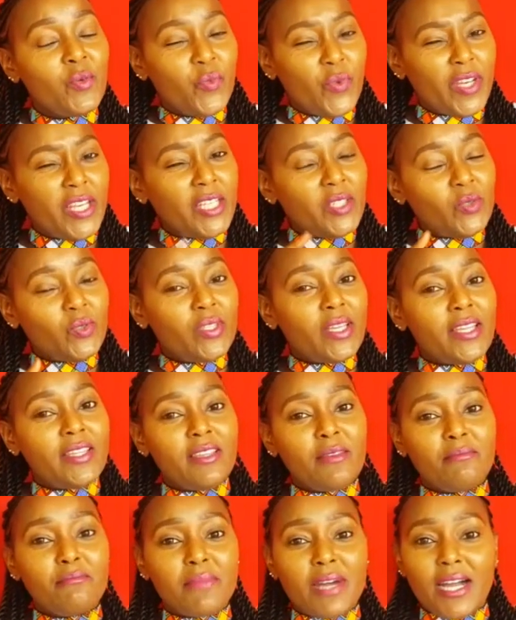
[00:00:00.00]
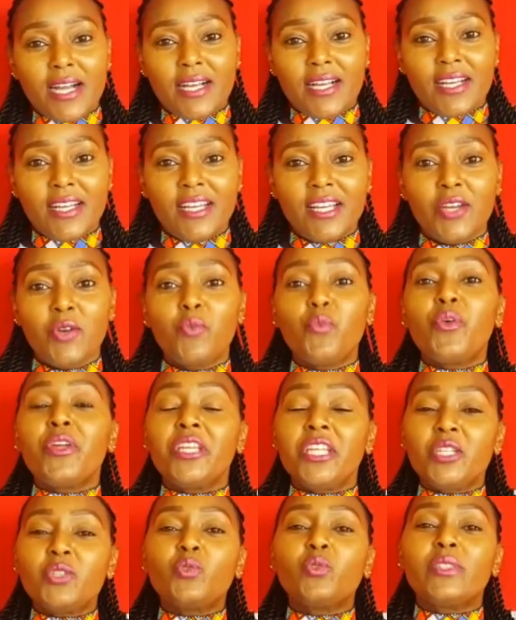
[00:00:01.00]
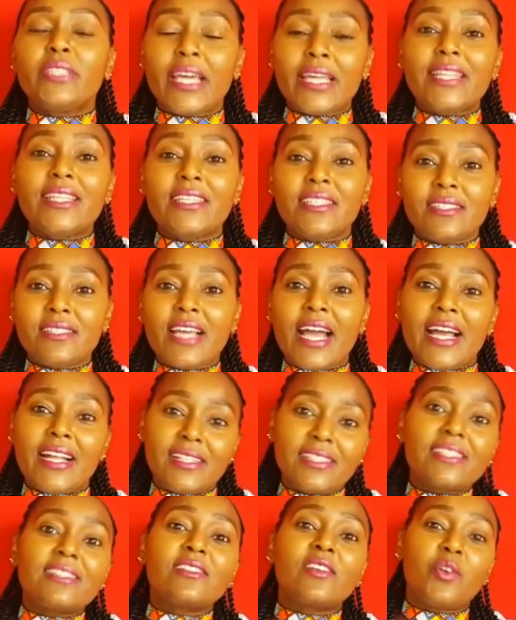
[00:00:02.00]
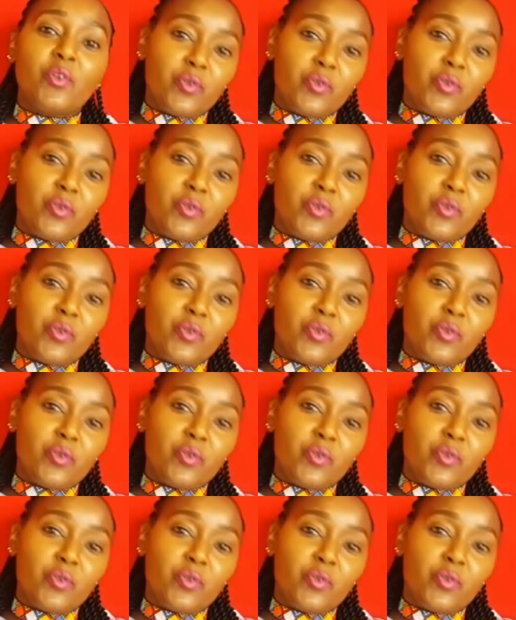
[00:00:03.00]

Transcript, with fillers: We need to get them back we need to get these girls